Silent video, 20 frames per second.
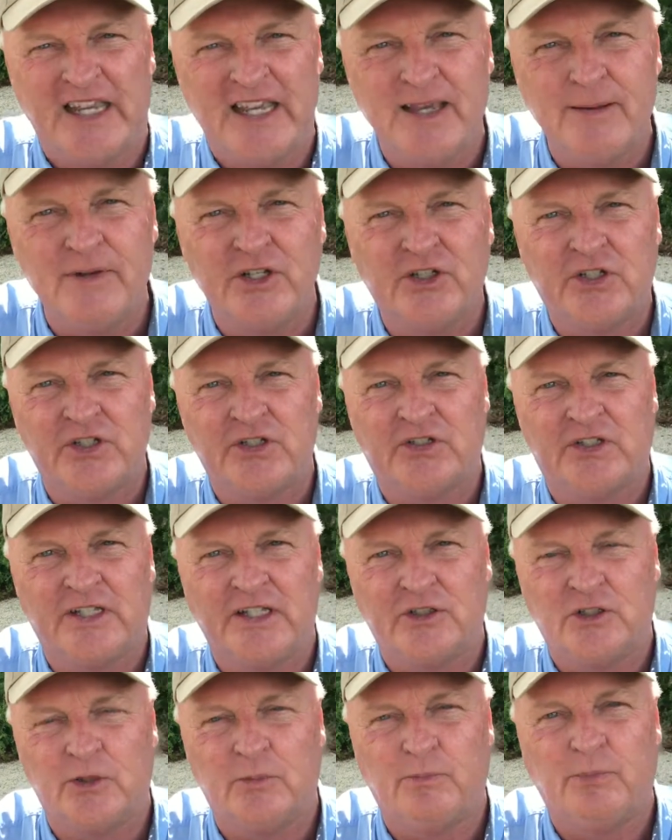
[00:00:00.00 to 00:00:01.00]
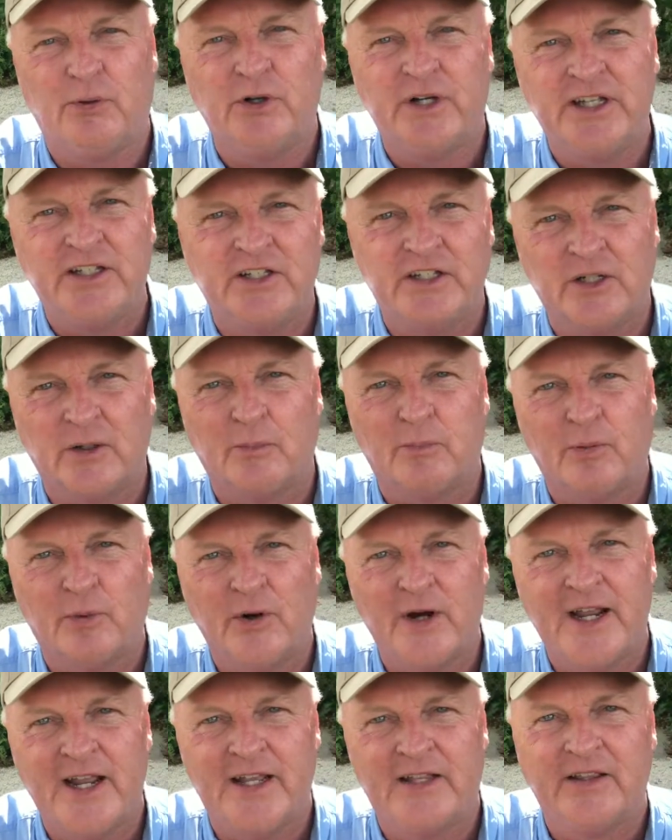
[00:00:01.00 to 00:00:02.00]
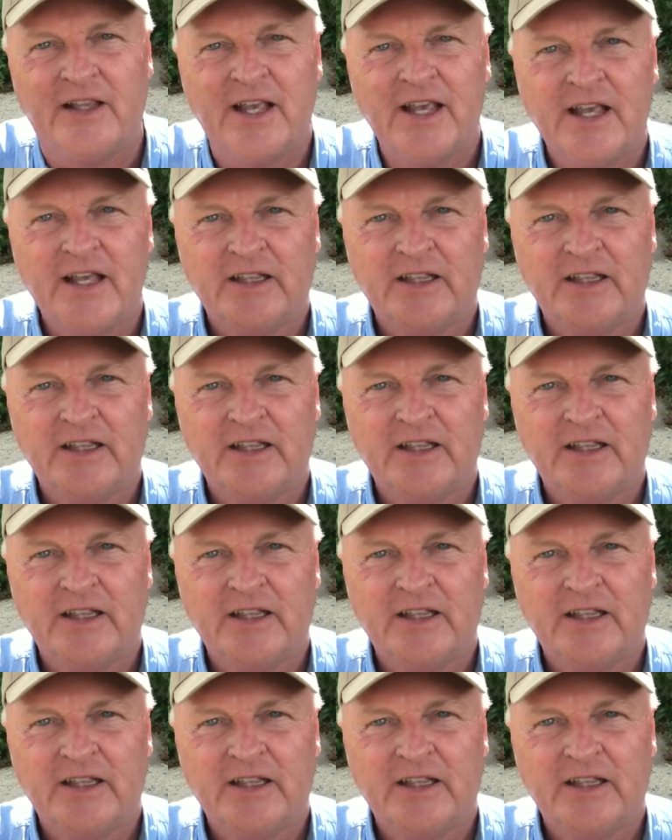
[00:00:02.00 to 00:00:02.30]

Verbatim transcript: images that you put into your brain